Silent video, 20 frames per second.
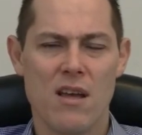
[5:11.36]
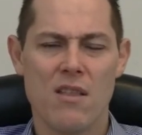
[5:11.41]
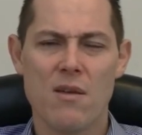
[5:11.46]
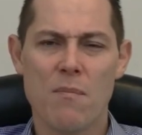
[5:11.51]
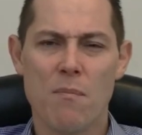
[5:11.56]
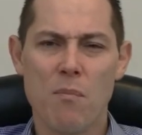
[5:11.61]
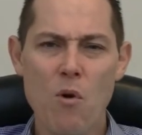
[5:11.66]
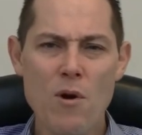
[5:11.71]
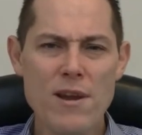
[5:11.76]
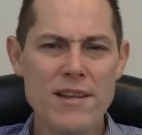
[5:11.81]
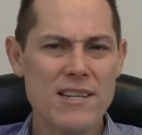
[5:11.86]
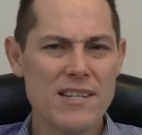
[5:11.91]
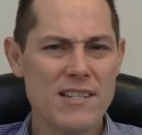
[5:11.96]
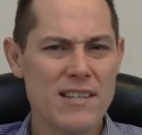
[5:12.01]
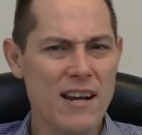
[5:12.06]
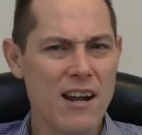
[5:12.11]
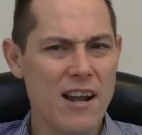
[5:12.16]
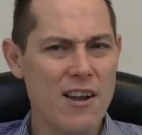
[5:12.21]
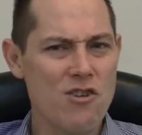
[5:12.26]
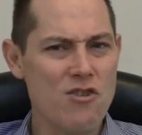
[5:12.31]
The point is
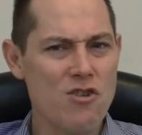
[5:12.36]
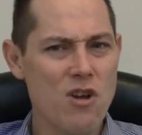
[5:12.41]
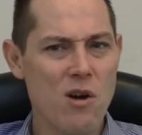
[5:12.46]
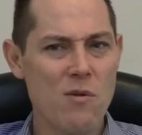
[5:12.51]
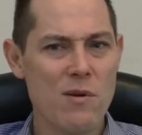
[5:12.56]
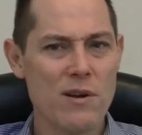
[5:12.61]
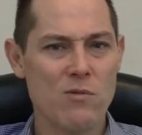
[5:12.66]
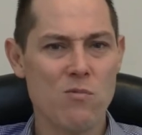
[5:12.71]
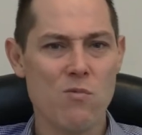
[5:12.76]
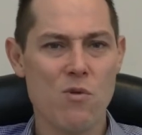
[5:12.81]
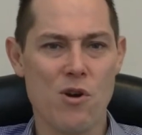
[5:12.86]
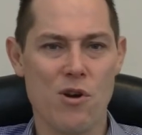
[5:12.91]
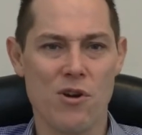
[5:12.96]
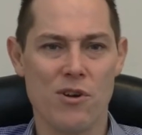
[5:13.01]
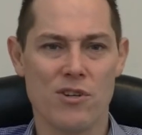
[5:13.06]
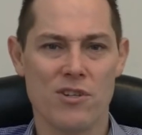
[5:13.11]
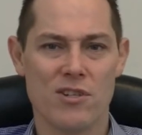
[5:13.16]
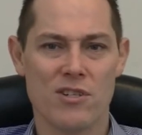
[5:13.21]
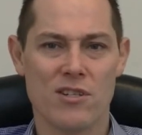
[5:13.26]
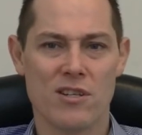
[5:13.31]
that I know it
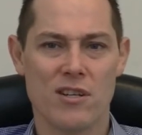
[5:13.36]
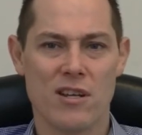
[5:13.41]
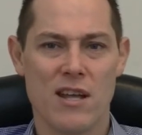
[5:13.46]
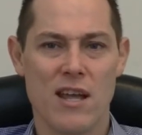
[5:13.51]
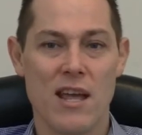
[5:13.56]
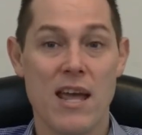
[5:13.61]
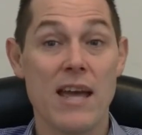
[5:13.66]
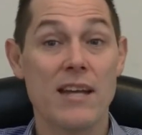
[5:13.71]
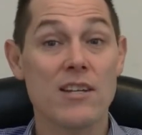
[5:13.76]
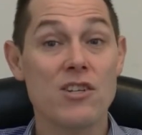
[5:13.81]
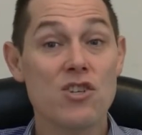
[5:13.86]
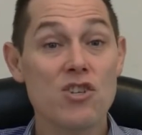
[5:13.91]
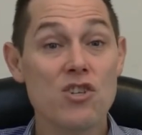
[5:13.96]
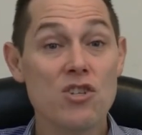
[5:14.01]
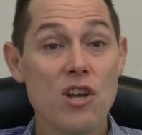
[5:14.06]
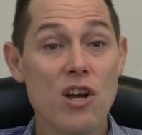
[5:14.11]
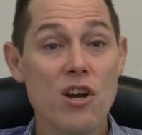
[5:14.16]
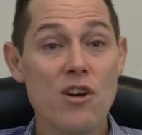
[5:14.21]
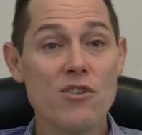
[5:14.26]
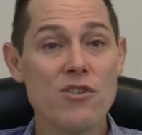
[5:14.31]
works, and
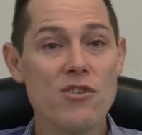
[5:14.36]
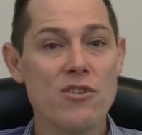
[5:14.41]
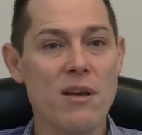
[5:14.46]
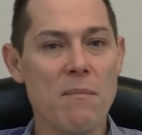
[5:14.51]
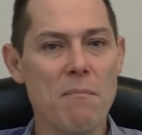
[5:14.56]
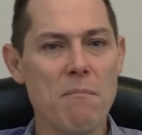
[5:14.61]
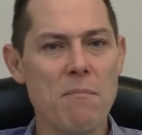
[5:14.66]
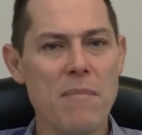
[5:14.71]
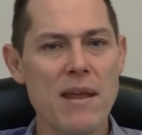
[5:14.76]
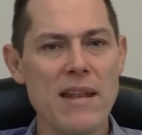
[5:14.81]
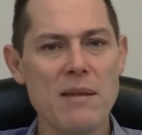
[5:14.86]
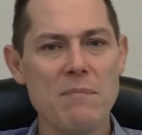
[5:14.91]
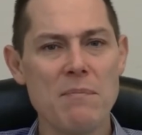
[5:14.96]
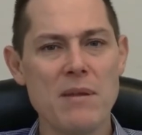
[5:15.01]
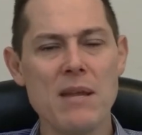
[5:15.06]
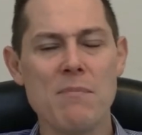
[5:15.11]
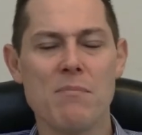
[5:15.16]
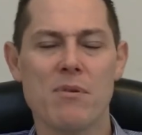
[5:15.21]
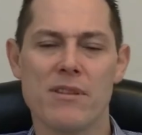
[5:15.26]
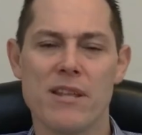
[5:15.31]
so do the many
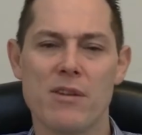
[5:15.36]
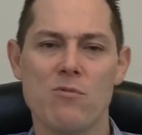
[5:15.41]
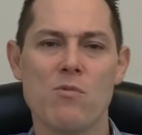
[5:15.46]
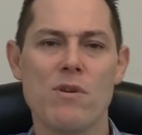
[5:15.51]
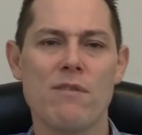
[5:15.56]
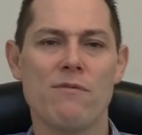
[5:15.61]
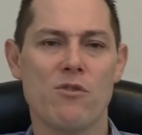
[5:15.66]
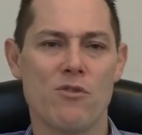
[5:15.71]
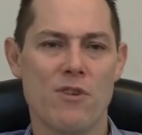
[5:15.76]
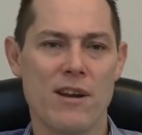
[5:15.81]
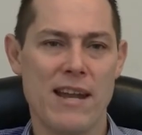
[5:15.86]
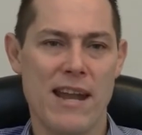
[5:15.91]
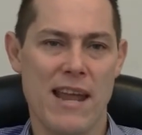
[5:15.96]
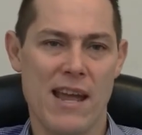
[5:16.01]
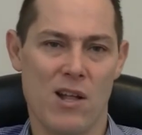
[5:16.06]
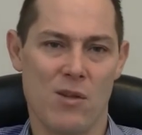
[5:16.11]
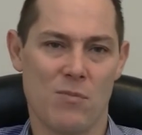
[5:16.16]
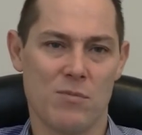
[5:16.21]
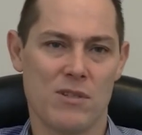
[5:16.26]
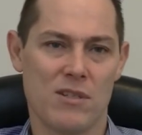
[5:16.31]
people that we've already
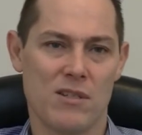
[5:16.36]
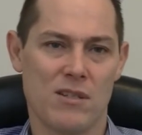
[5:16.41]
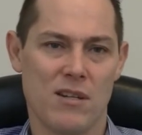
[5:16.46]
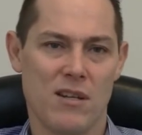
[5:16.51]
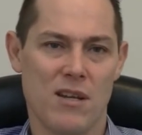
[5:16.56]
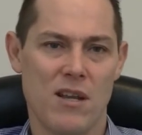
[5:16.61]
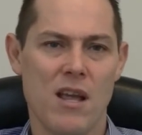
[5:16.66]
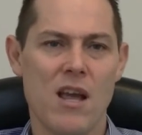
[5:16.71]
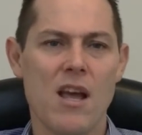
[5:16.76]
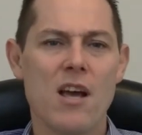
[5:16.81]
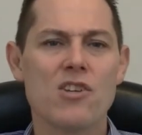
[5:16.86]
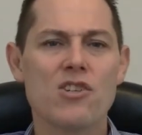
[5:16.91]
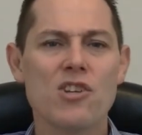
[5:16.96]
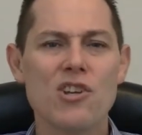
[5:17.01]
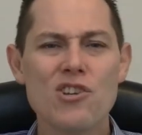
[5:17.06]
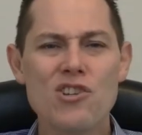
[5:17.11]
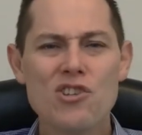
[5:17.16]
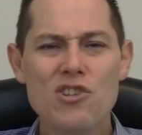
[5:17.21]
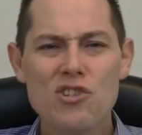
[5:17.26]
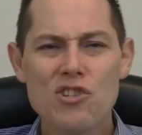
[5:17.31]
helped.
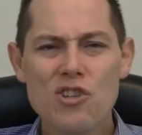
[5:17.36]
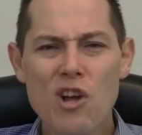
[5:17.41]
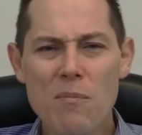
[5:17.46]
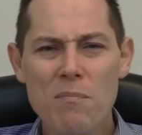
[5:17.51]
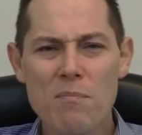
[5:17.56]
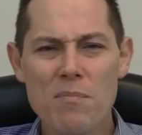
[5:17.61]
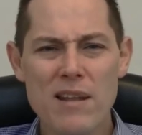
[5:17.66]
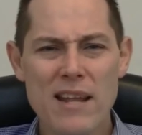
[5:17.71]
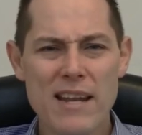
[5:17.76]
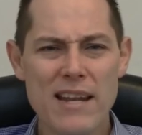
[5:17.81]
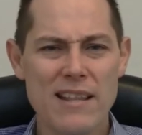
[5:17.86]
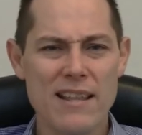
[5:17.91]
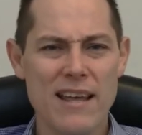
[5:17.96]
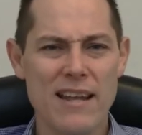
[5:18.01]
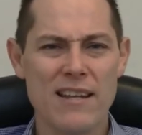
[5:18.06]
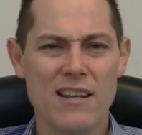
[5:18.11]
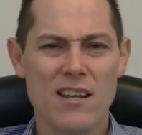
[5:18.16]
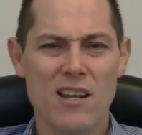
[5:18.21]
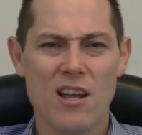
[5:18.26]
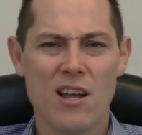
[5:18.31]
So stop letting
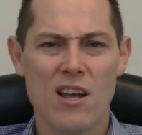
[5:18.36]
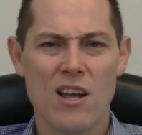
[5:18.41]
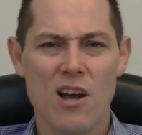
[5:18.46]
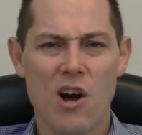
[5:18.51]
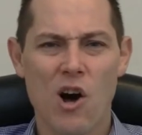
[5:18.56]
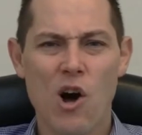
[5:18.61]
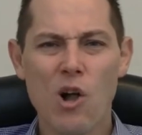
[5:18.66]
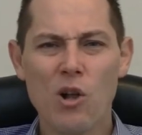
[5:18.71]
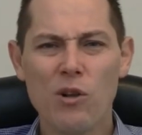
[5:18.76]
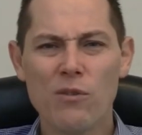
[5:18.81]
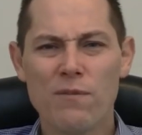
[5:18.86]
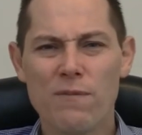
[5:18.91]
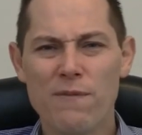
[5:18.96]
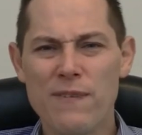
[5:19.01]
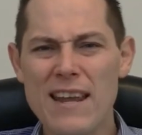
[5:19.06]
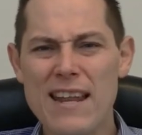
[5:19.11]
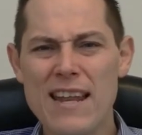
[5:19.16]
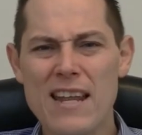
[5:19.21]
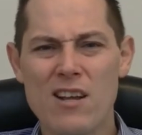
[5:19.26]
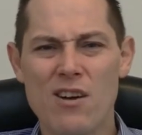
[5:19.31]
that old
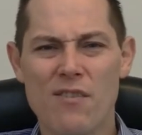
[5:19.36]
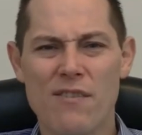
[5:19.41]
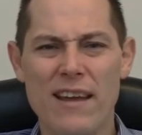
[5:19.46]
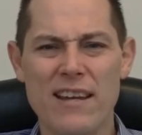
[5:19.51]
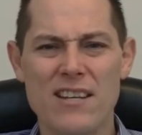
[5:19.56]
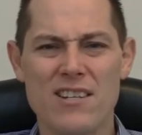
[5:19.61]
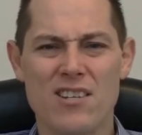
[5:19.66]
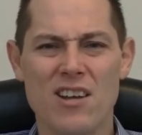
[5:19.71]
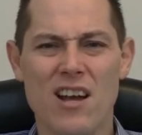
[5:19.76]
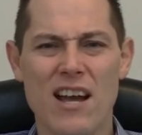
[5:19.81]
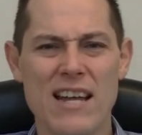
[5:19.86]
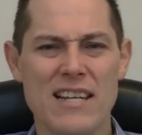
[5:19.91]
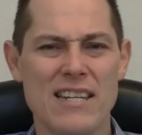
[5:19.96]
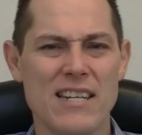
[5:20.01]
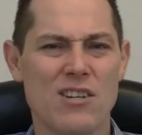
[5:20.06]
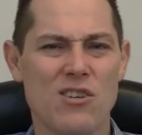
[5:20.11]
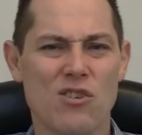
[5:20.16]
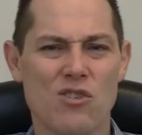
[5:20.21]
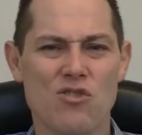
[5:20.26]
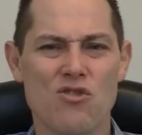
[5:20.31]
feeling of
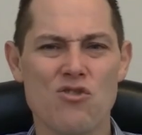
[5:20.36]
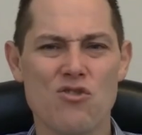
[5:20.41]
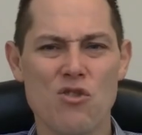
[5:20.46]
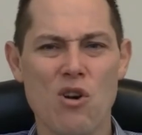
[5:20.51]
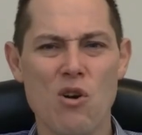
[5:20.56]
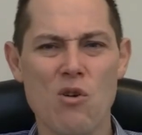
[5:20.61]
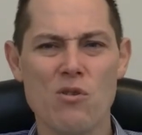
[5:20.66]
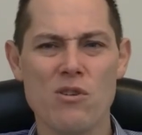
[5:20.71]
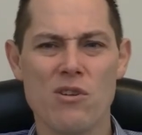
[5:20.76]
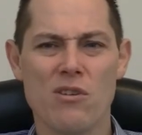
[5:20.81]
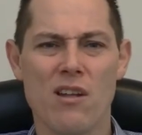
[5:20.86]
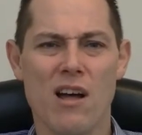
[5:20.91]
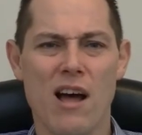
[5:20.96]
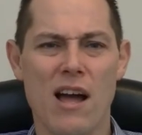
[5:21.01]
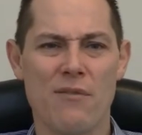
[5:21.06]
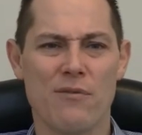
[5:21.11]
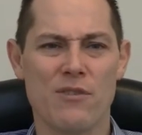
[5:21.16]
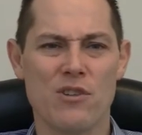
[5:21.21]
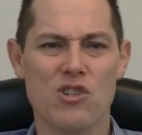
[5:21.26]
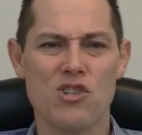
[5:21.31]
anxiety control your
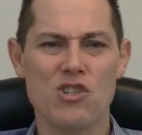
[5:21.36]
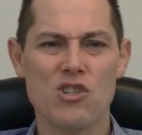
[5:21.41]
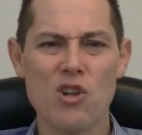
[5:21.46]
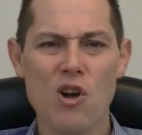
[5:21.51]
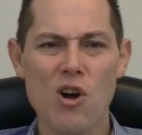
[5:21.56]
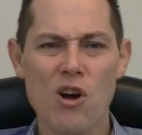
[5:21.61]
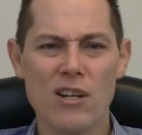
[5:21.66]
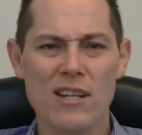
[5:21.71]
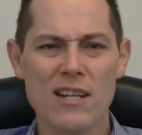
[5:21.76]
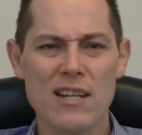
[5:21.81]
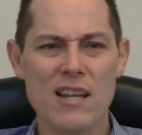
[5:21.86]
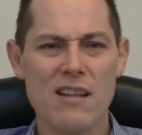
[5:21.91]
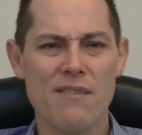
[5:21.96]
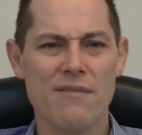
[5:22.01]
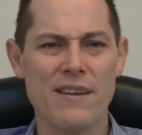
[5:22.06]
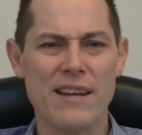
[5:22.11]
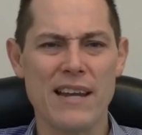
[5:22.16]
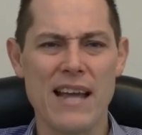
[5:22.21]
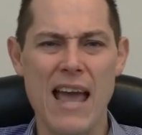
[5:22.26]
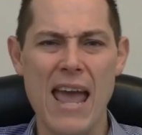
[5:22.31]
life and start
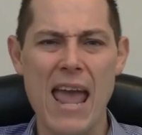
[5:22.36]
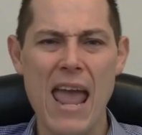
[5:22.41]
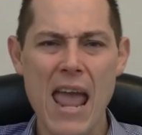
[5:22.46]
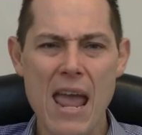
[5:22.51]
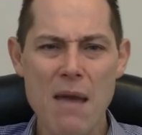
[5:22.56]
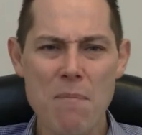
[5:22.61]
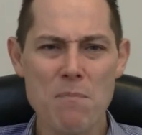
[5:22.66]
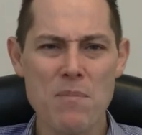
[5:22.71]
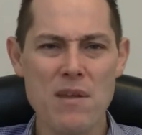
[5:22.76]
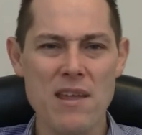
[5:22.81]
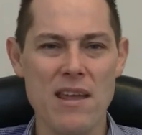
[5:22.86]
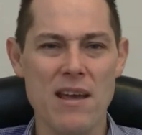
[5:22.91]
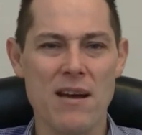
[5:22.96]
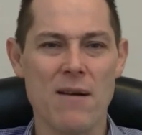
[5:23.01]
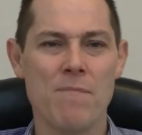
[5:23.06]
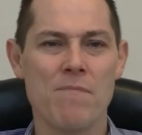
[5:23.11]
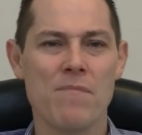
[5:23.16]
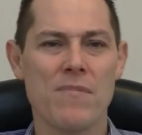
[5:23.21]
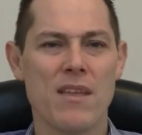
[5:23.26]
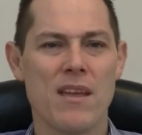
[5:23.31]
living a happier
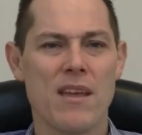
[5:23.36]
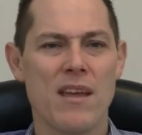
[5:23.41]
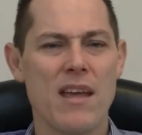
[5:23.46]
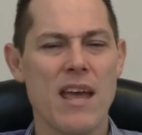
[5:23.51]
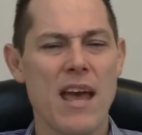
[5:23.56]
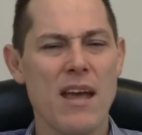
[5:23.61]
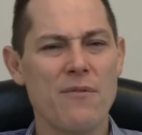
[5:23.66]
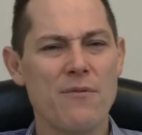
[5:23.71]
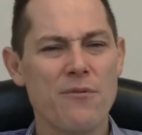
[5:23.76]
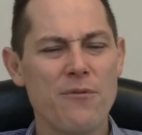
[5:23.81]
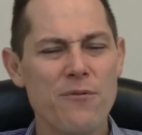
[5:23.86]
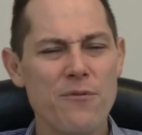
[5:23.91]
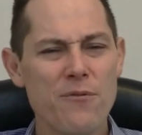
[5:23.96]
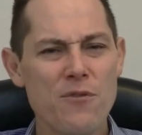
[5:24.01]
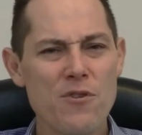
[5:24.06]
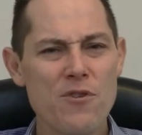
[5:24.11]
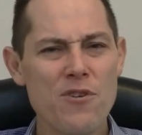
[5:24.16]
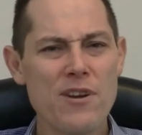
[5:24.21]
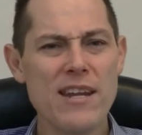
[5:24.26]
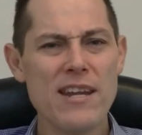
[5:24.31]
and
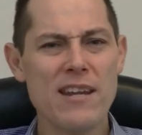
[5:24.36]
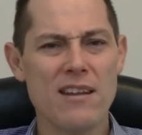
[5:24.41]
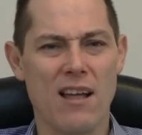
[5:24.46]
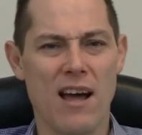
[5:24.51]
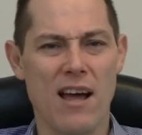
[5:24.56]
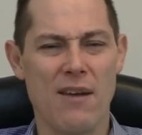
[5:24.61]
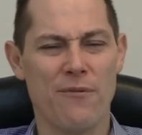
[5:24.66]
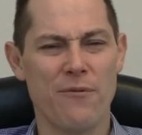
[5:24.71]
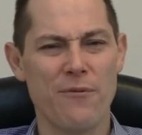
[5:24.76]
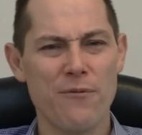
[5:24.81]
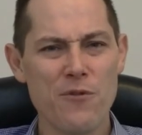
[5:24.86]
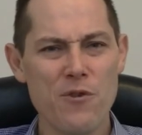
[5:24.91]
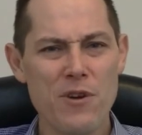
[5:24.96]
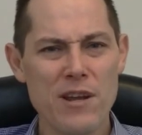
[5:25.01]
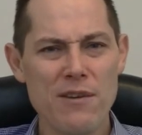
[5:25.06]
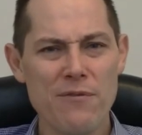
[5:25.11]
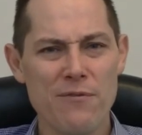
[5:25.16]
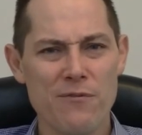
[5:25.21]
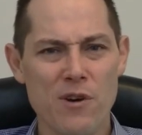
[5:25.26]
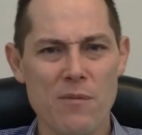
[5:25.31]
free life,
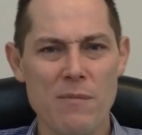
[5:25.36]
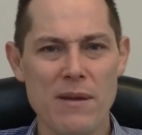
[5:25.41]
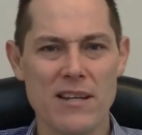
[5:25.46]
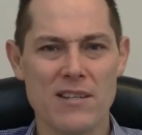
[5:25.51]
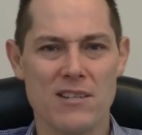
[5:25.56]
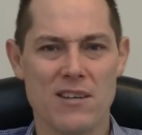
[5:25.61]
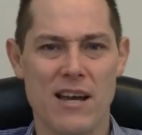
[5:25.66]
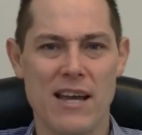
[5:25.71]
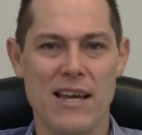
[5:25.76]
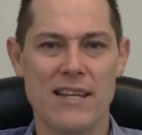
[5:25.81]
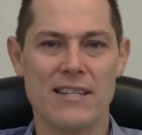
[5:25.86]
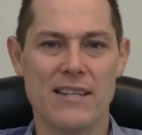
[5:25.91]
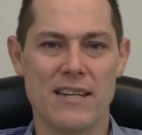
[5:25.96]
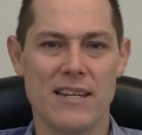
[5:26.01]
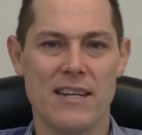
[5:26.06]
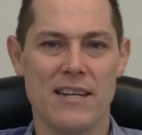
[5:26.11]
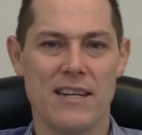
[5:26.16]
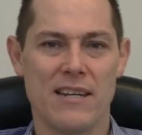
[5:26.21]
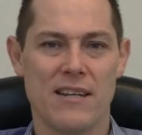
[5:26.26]
free from anxiety.